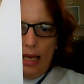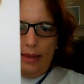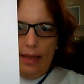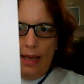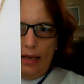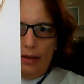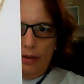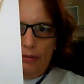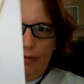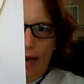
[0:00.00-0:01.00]
And
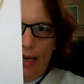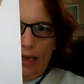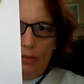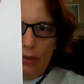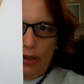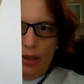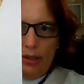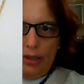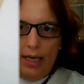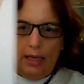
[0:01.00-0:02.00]
then the ring, which
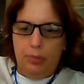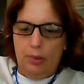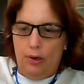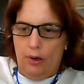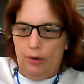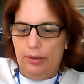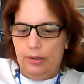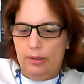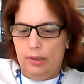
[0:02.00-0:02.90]
I shall put on.